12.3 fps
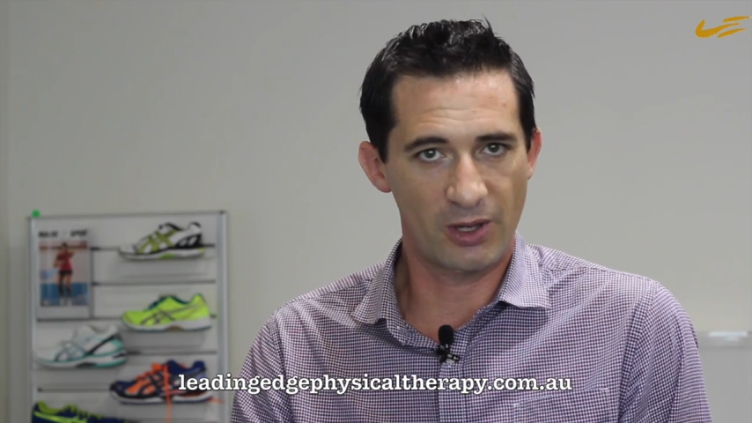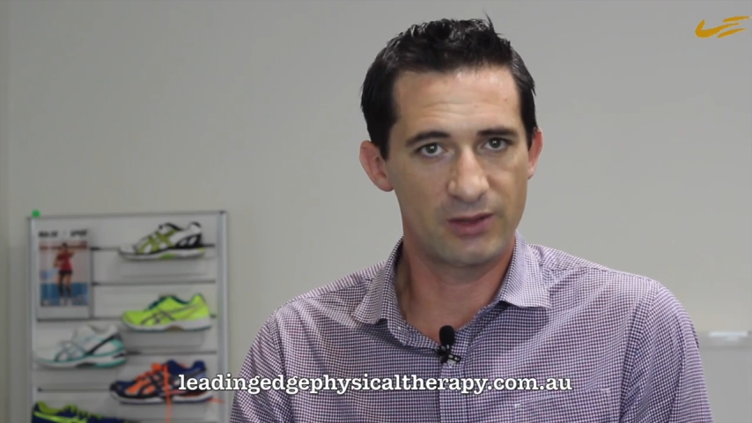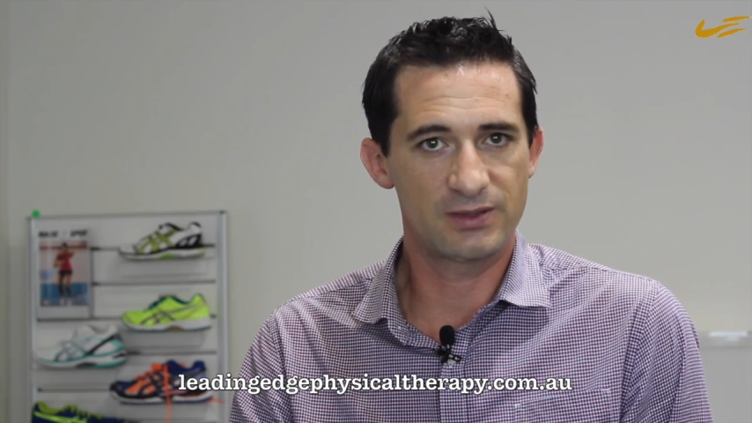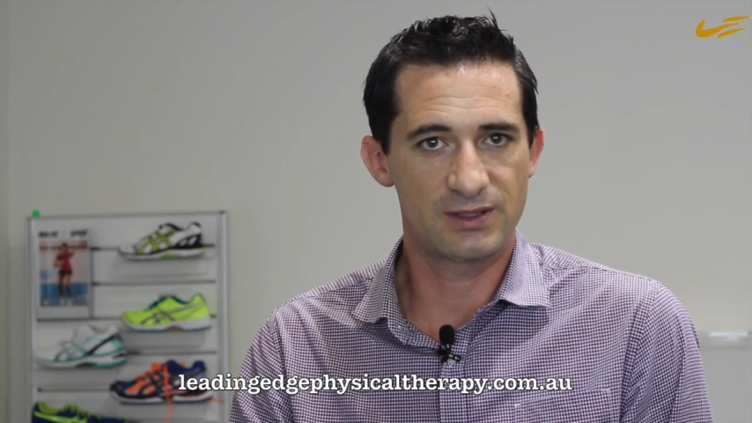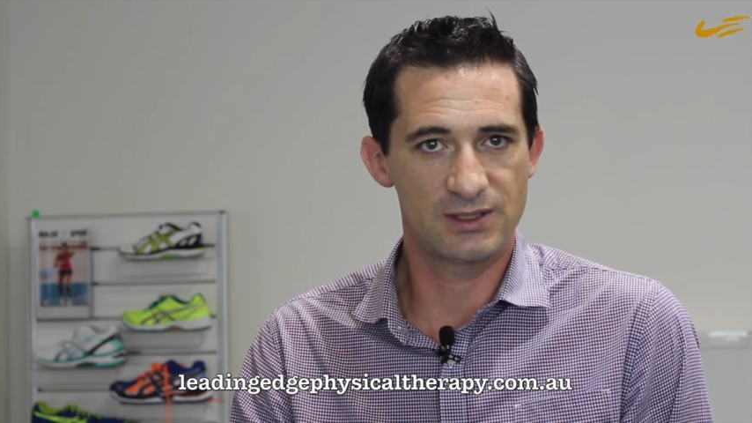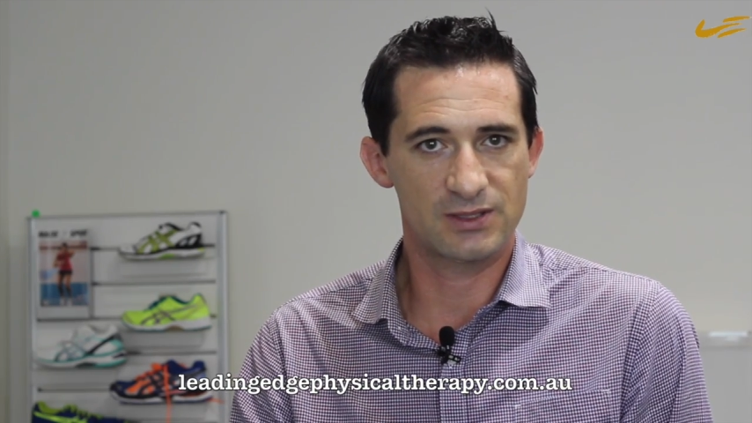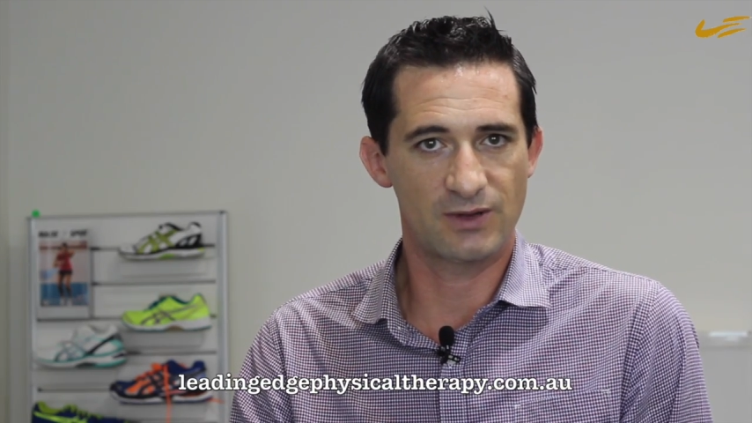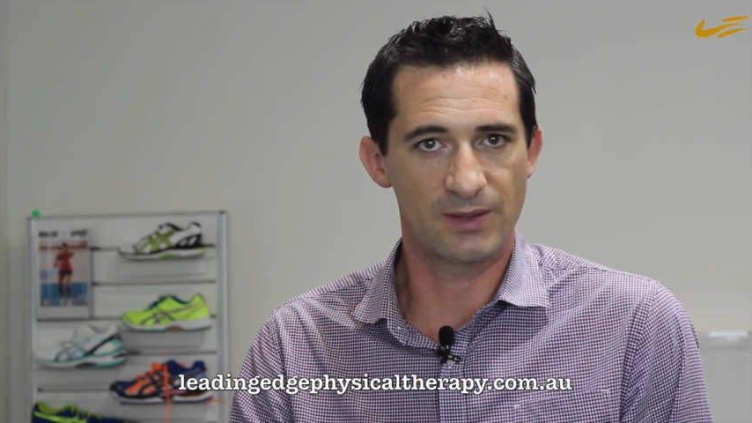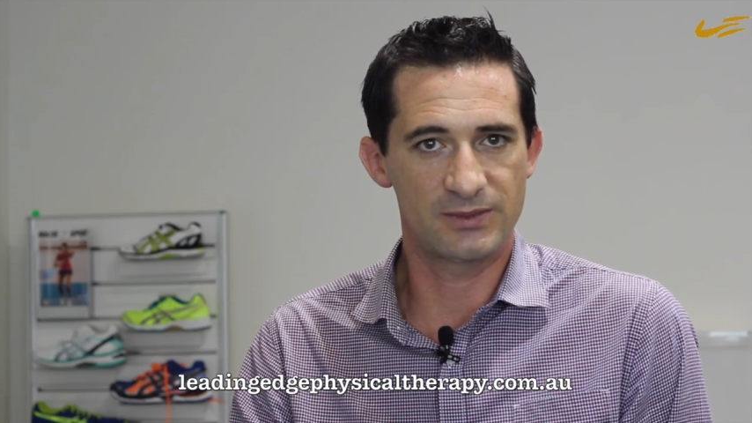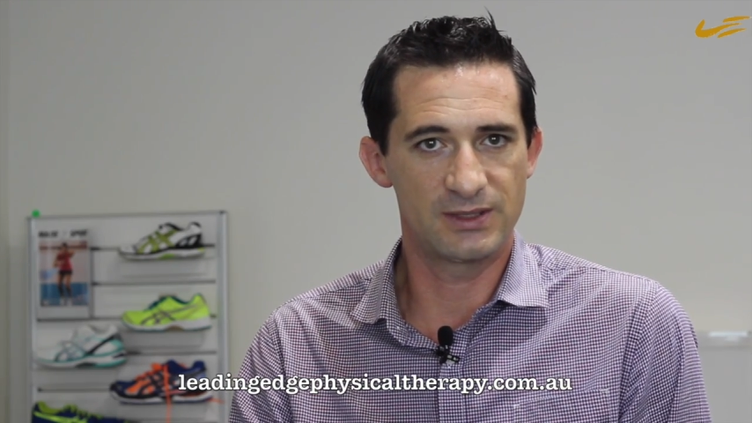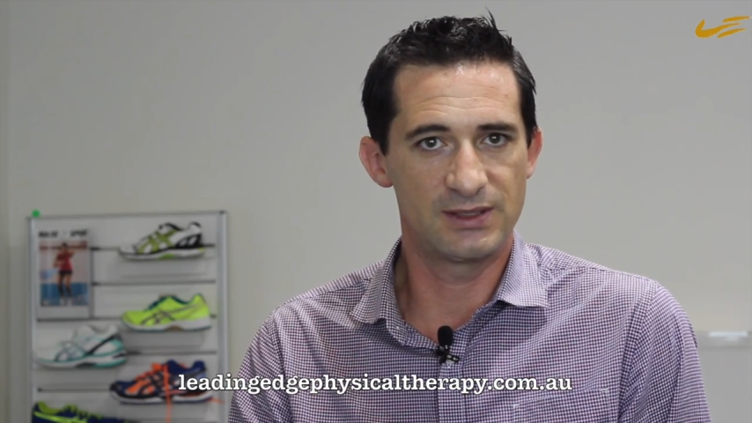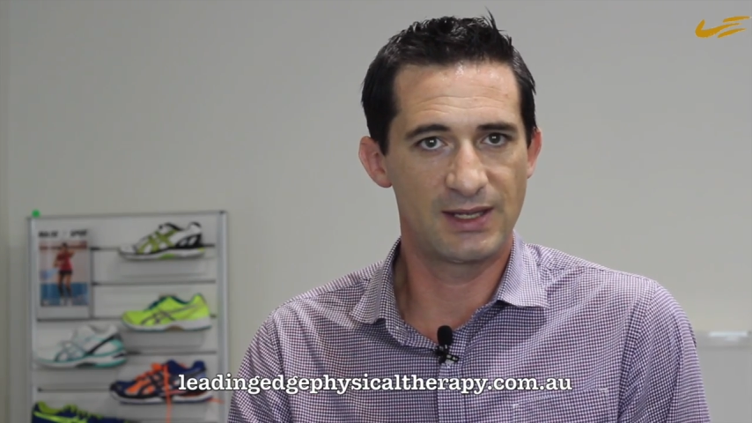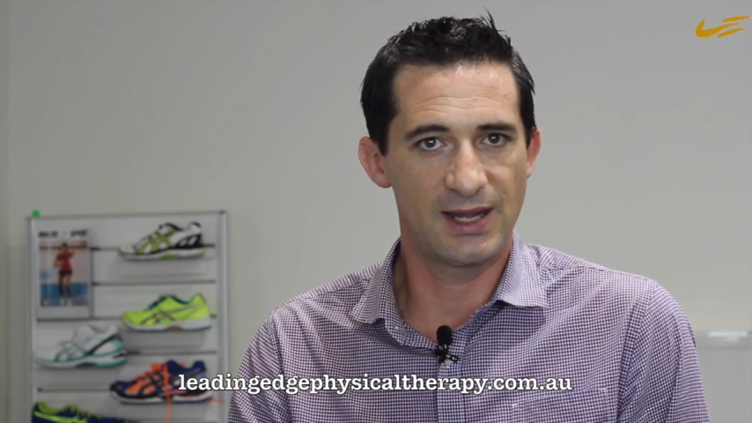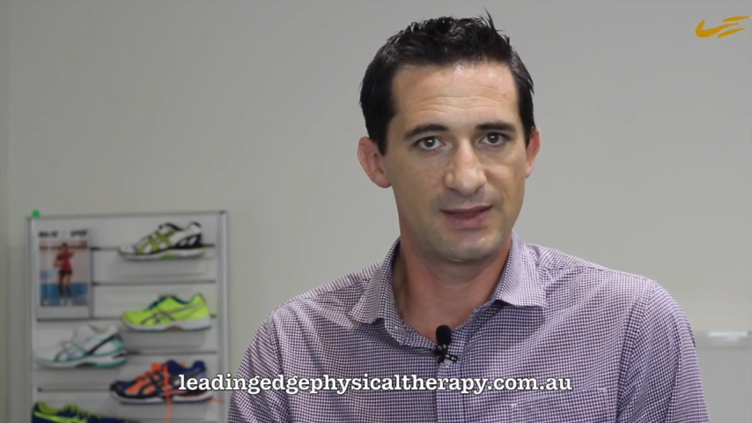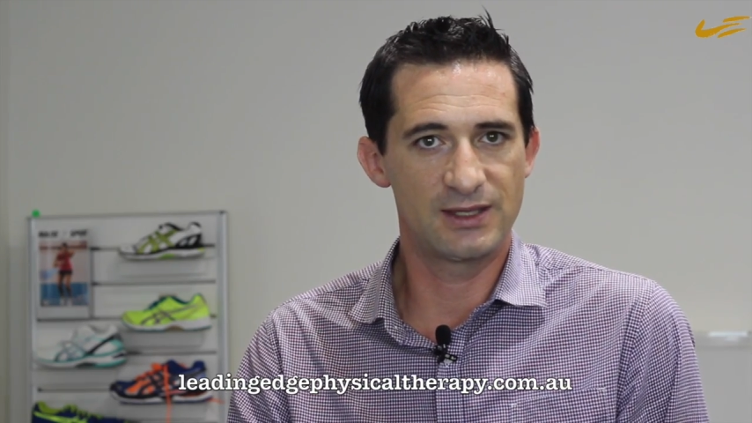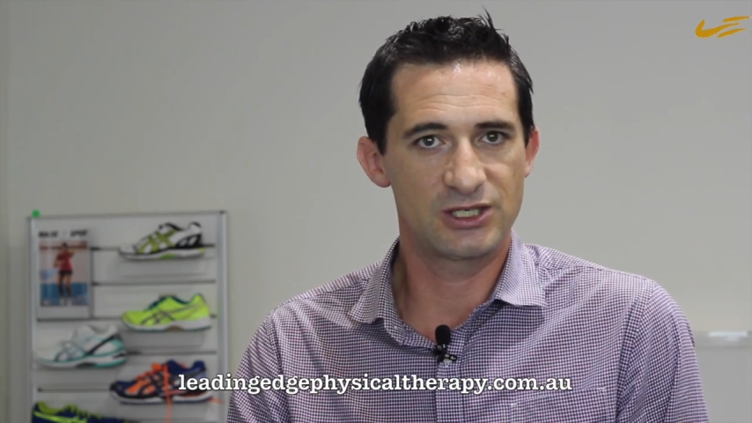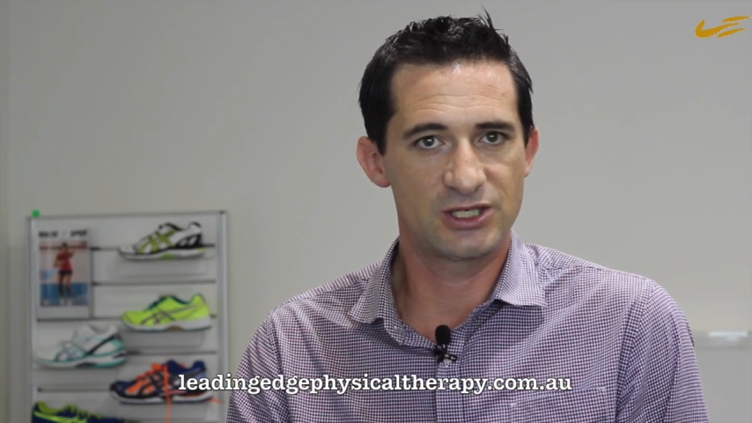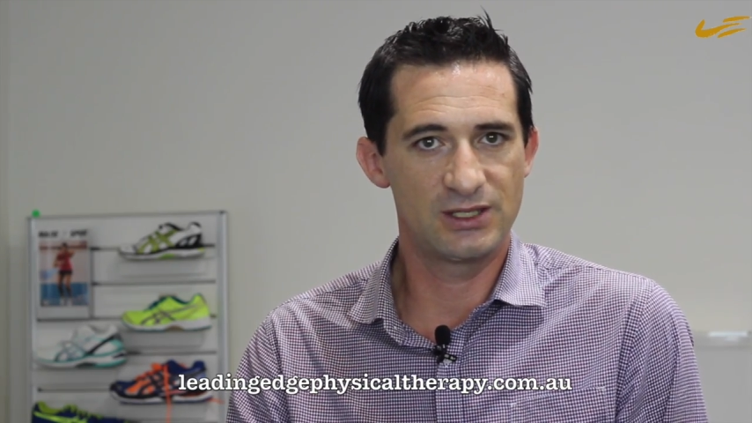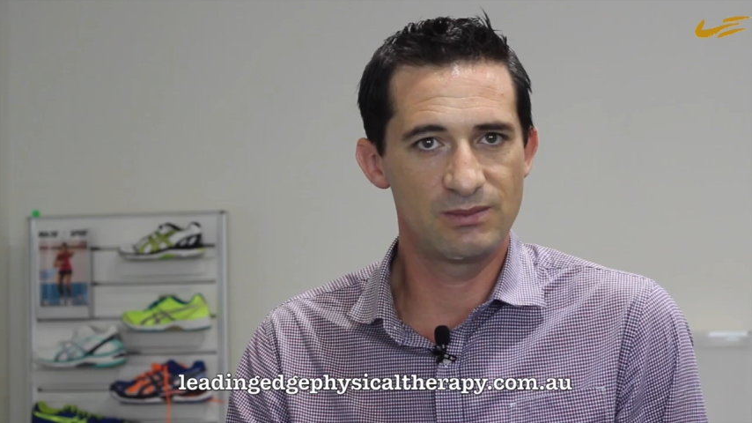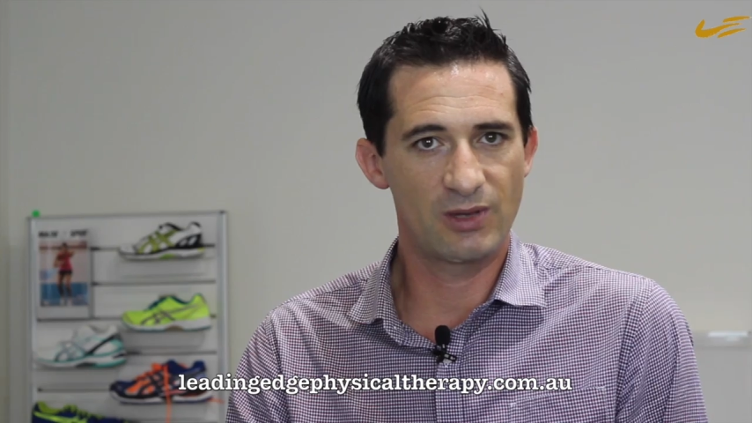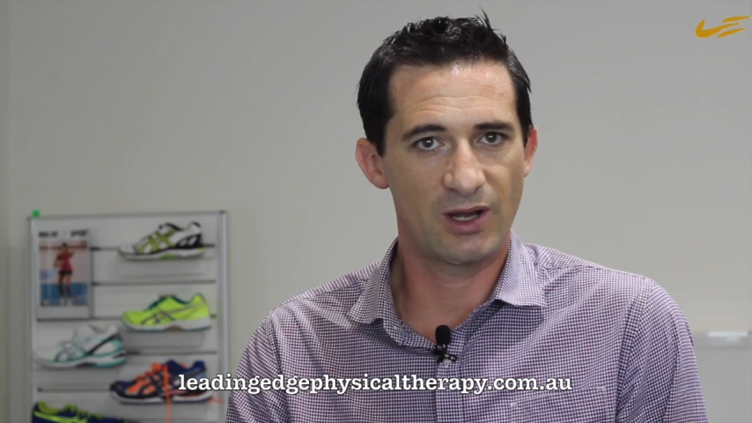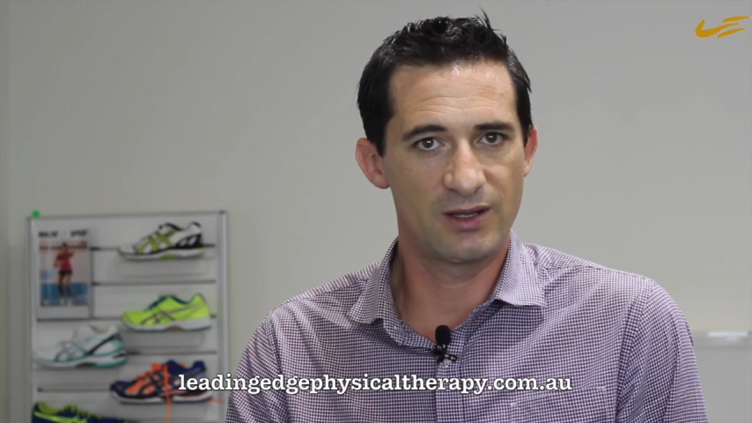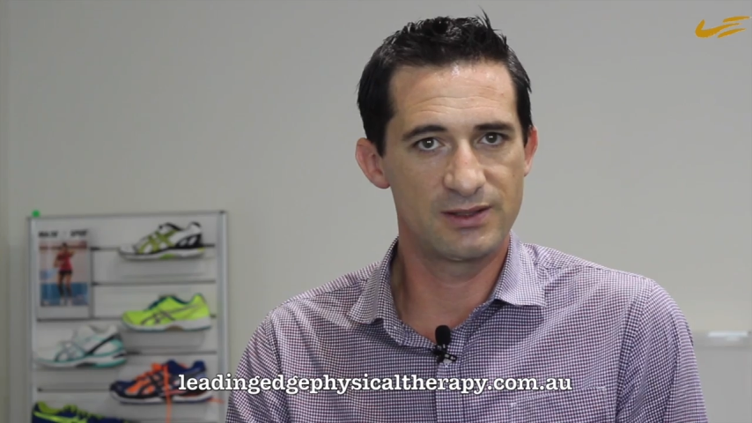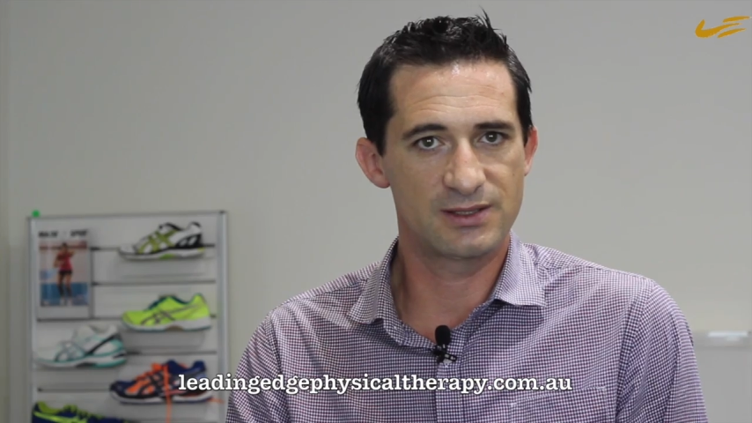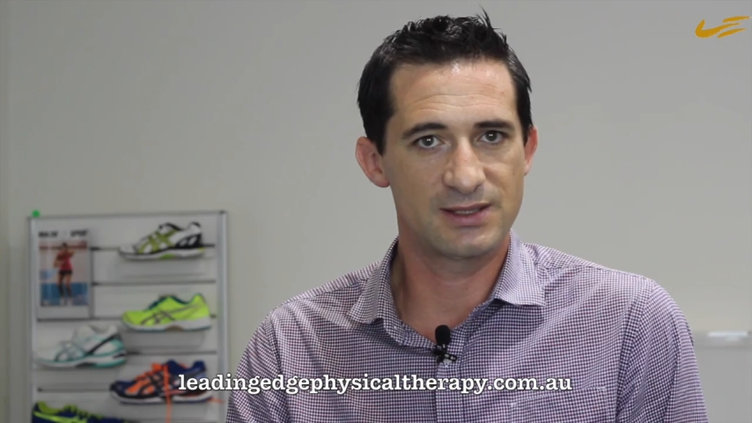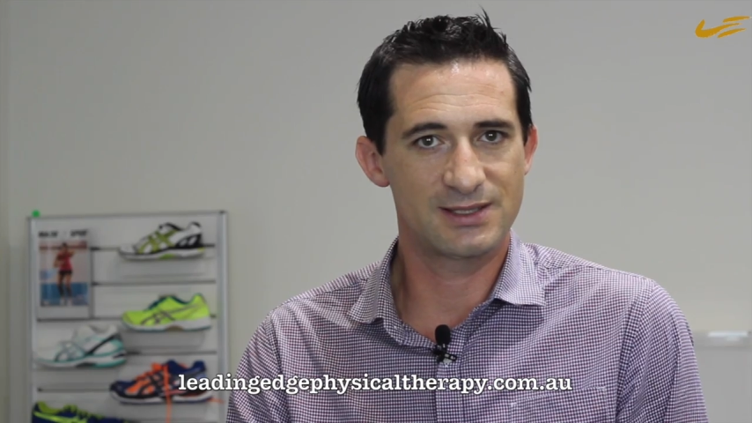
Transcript: both disrupted and the shin bones